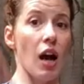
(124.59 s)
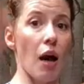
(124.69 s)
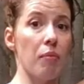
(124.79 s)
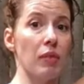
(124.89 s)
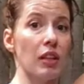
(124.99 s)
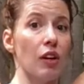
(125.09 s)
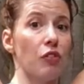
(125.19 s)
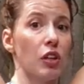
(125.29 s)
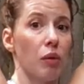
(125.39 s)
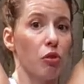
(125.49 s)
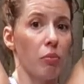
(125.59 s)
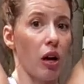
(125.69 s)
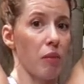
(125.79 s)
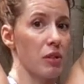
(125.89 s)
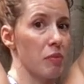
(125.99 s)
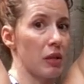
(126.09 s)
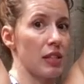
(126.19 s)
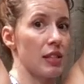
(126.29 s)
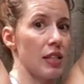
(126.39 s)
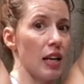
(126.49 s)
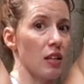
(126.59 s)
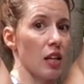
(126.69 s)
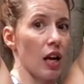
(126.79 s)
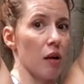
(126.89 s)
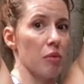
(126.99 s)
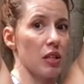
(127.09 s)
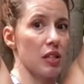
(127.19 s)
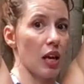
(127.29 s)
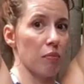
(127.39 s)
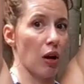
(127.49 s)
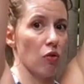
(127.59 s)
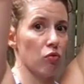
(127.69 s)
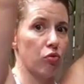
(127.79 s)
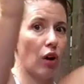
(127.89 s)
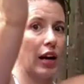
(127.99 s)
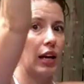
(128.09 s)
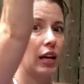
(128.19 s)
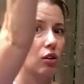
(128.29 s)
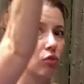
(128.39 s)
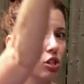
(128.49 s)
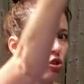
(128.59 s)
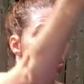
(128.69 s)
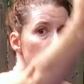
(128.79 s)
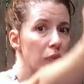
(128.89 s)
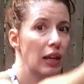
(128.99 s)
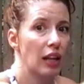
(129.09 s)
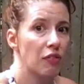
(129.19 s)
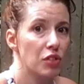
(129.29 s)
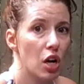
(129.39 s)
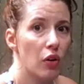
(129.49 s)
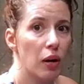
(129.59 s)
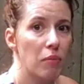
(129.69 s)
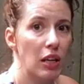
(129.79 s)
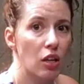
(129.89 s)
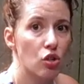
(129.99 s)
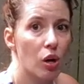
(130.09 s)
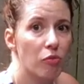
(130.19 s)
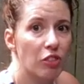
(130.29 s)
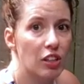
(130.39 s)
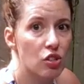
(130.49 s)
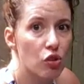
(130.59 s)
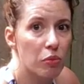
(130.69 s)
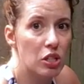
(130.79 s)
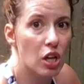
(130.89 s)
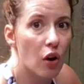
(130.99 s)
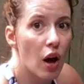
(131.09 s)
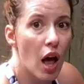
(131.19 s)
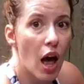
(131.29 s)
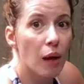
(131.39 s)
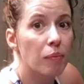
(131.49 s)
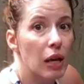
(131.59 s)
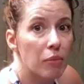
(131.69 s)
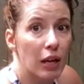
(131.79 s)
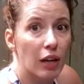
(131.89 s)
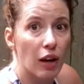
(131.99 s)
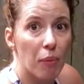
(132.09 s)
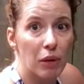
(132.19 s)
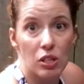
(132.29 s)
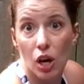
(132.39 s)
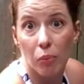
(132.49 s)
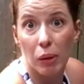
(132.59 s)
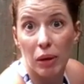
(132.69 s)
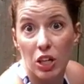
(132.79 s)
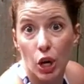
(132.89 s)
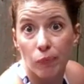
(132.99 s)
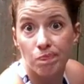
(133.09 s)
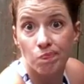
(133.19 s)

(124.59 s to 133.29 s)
I'm lifting up through my arms, and I'm extending, and I'm gonna take my right hand, reach towards my left toe, and I'm making sure I'm flexing through my toe, and maybe I grab my toe, maybe I don't.